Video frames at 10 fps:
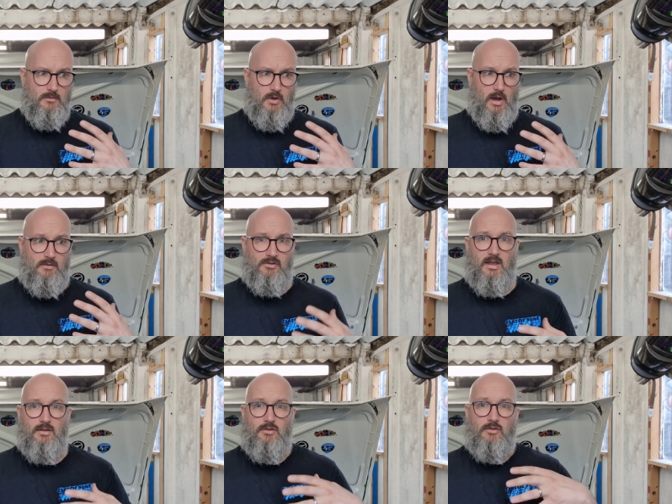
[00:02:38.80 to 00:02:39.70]
you'll have
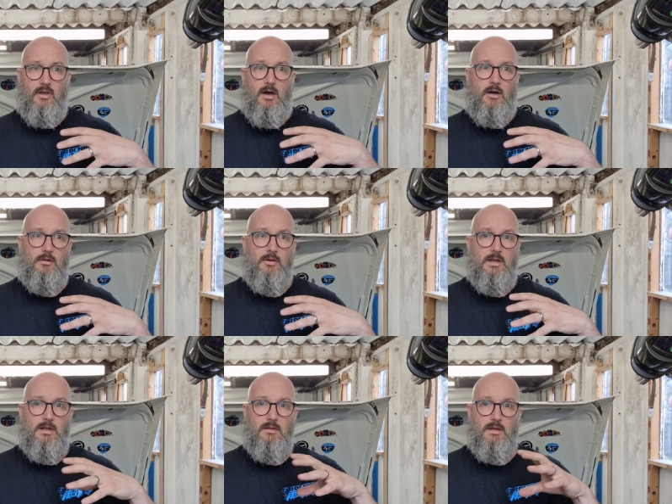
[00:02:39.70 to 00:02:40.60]
sensors that are
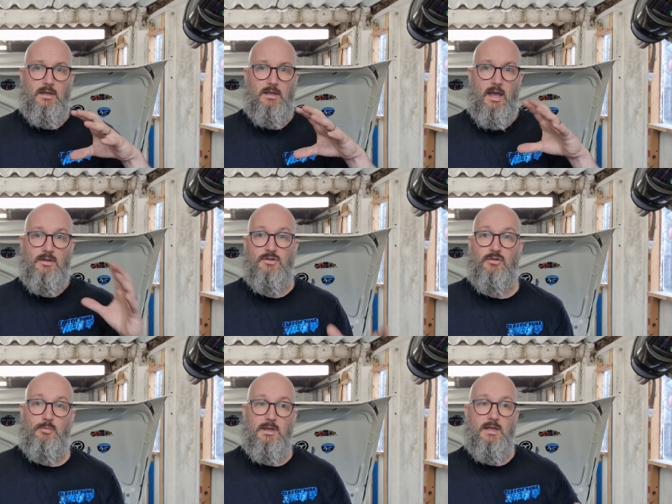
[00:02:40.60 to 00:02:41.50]
looking at the engine
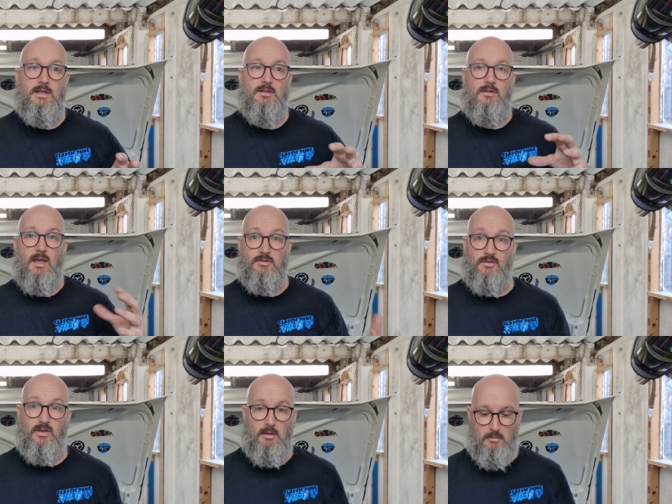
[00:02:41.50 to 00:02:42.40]
speed, the
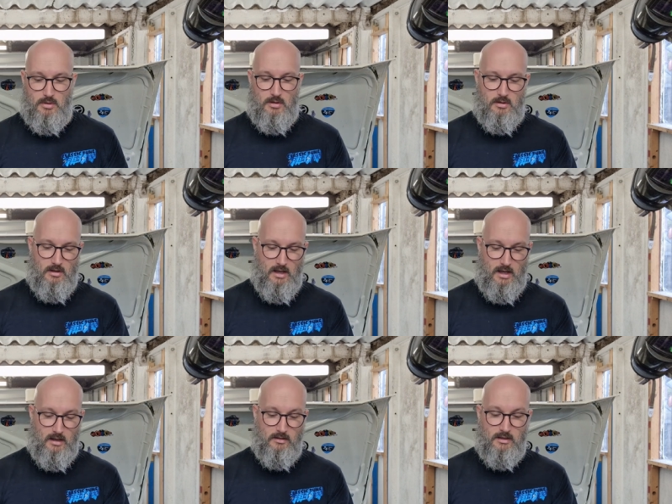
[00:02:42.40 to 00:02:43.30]
engine temp,
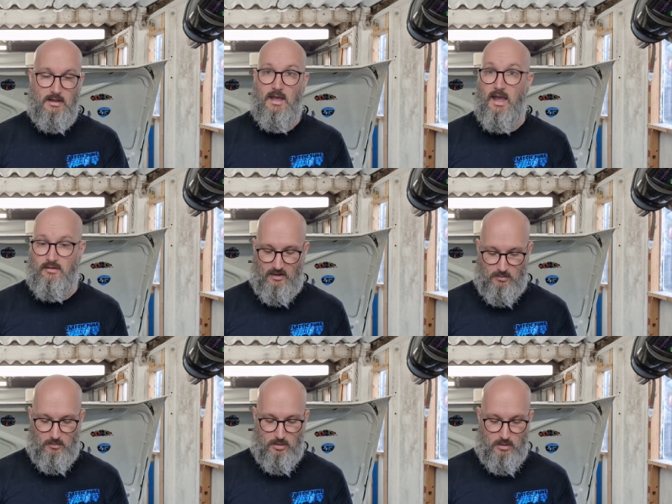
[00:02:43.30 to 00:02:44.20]
uh, the air
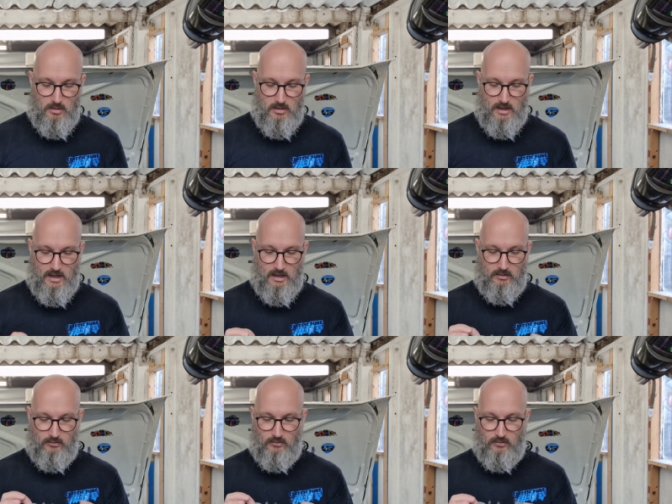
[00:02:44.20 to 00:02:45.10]
temp,
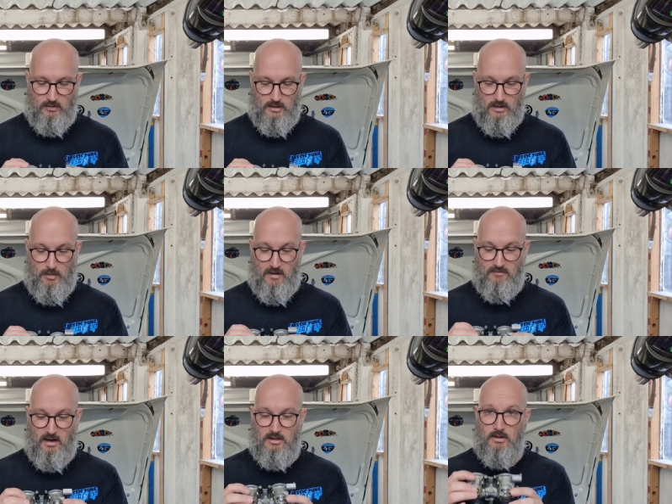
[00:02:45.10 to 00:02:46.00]
and the amount of
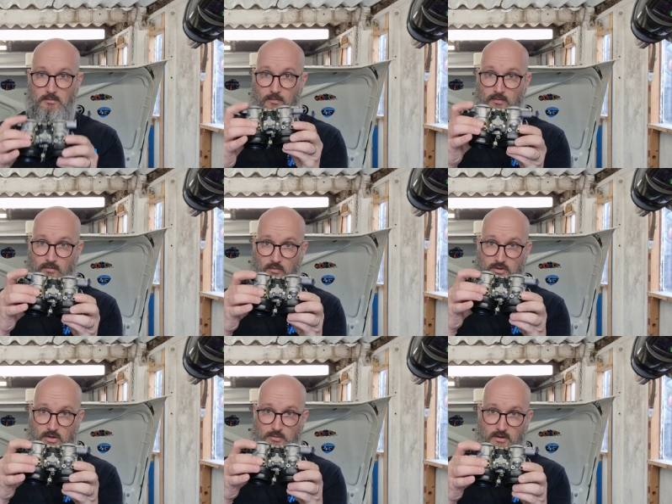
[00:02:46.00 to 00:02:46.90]
vacuum,
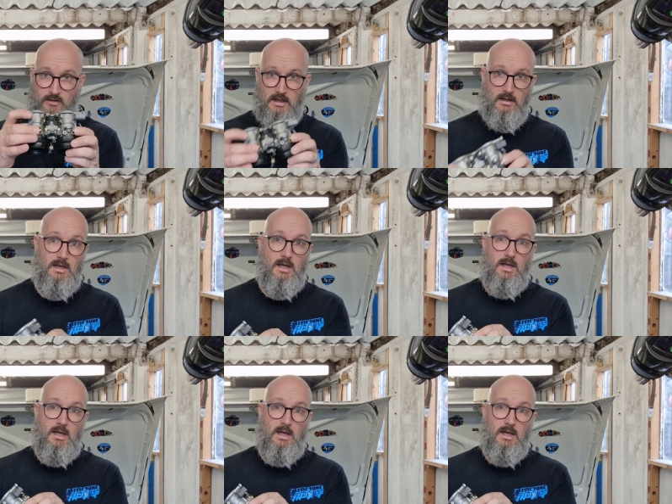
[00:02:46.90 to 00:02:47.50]
which comes off here.